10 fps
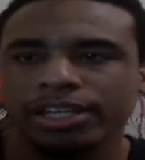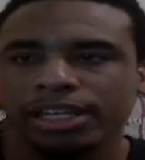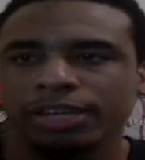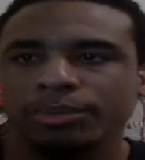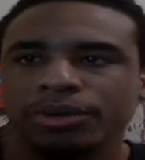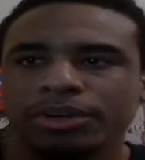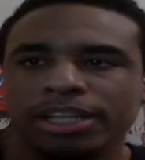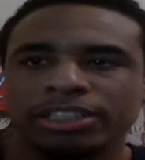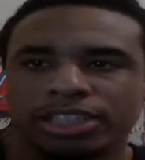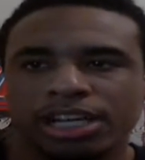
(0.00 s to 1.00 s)
Kinemon,
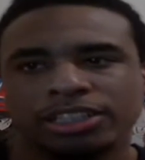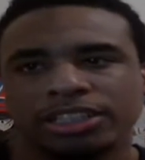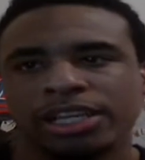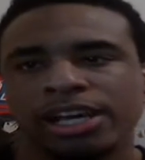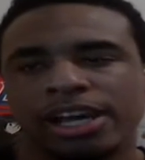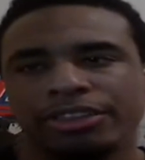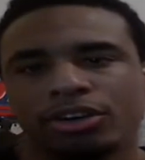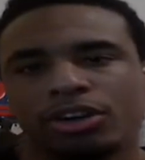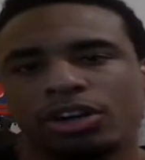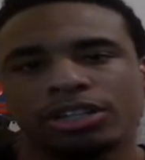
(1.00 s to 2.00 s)
and Sanji, and
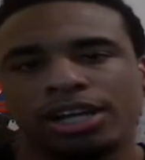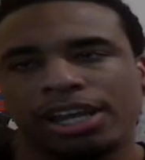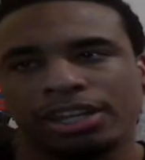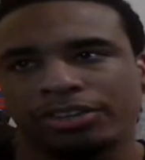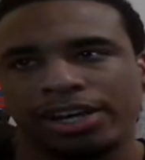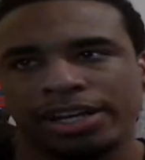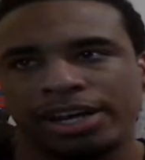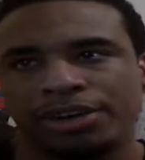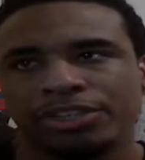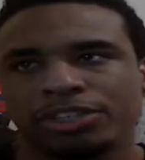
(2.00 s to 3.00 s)
they're all on the island right
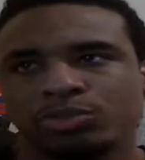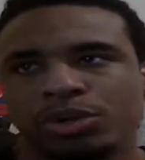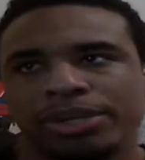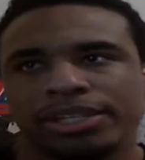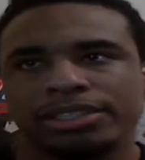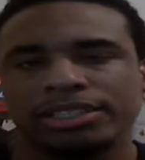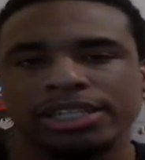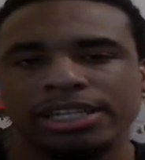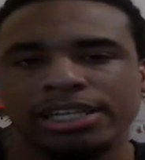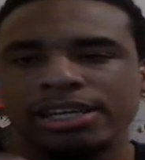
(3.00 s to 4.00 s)
now. And this is where we get to
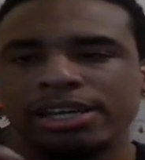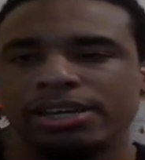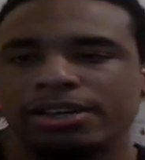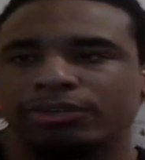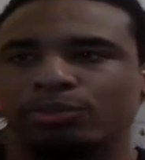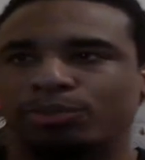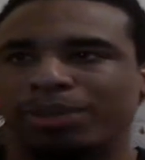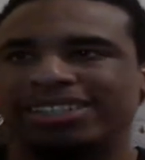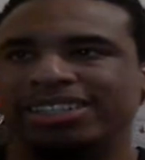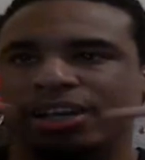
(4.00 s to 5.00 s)
see
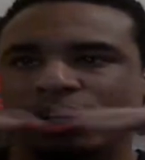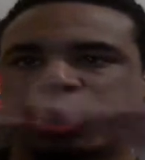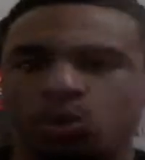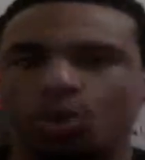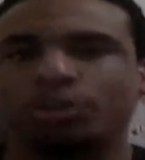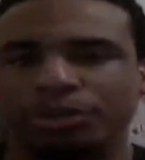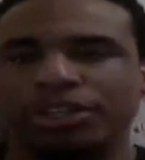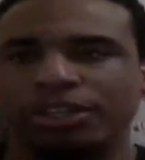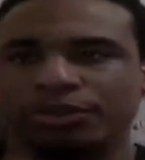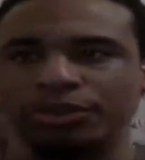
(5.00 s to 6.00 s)
basically a world
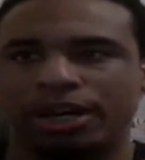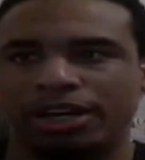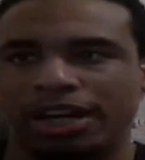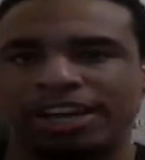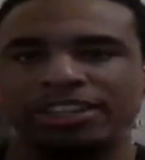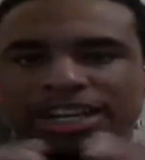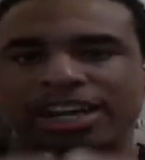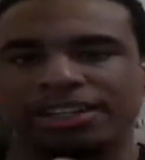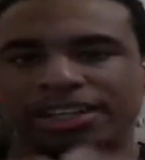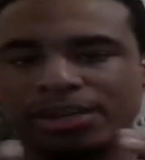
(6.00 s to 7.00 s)
building for how this
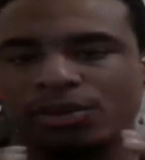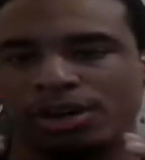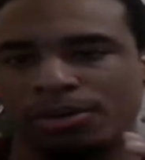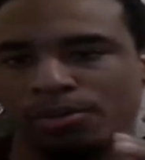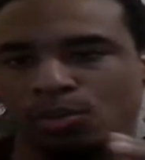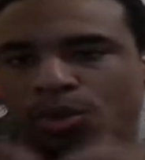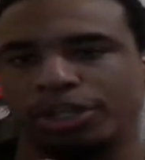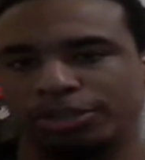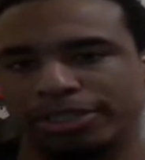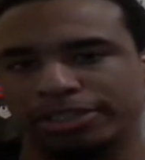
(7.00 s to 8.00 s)
island
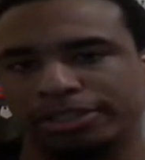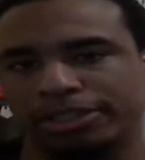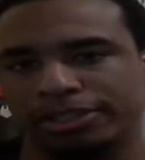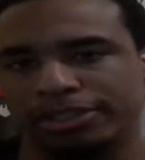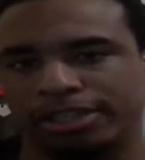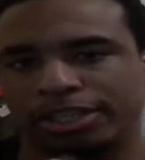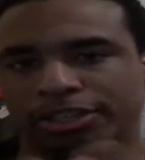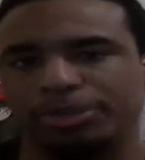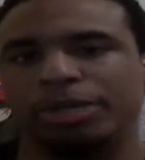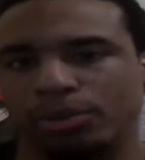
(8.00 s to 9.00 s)
works, basically, and
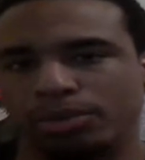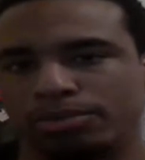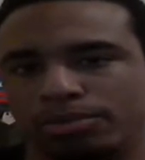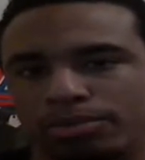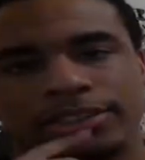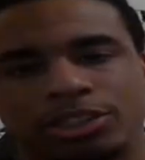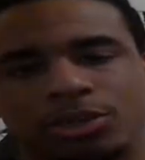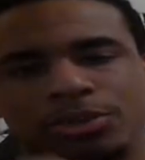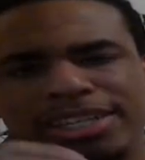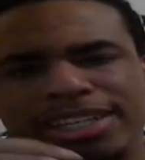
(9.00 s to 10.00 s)
its people. And so
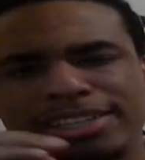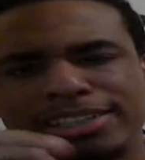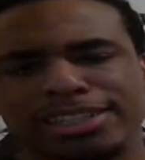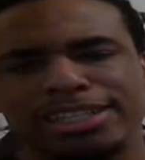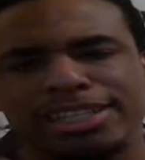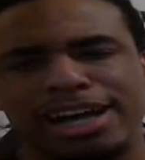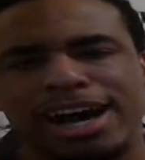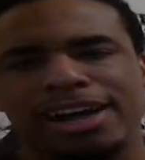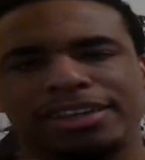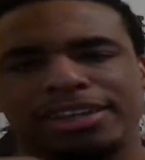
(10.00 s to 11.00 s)
we get to see the
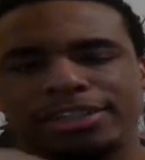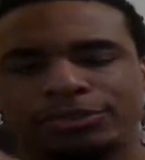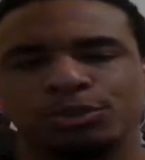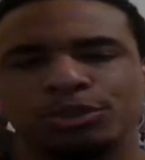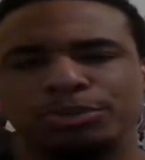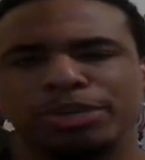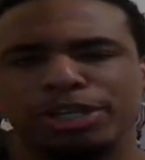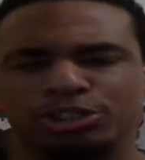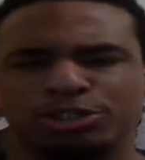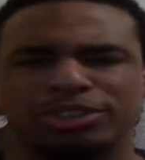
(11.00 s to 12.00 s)
island, its full
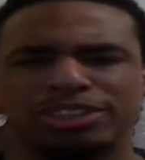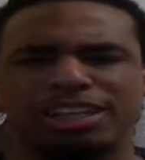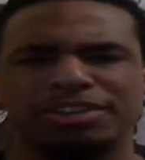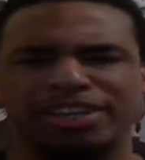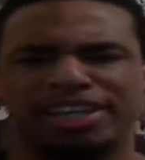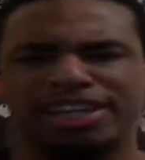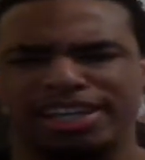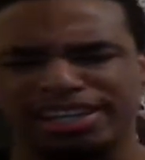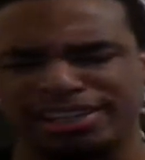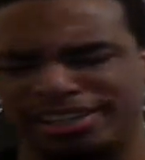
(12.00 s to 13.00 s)
spectrum and stuff, and
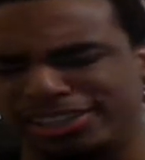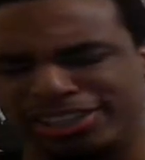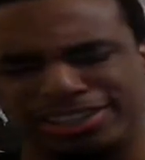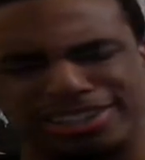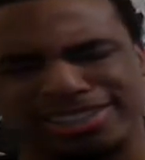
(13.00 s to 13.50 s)
it's